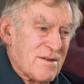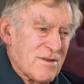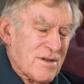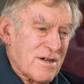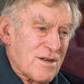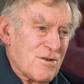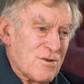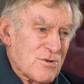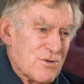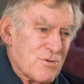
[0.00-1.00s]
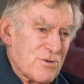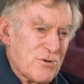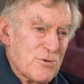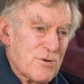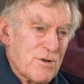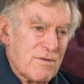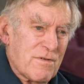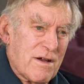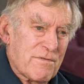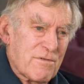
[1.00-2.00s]
to cut a long story short,
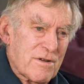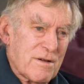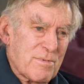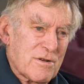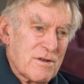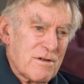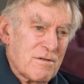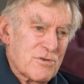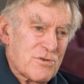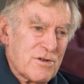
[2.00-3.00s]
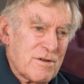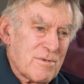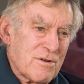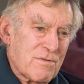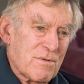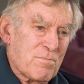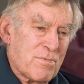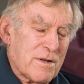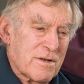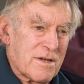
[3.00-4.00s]
after a cup of tea I was chairman of the
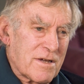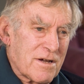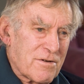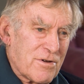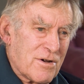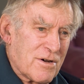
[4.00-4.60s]
King Country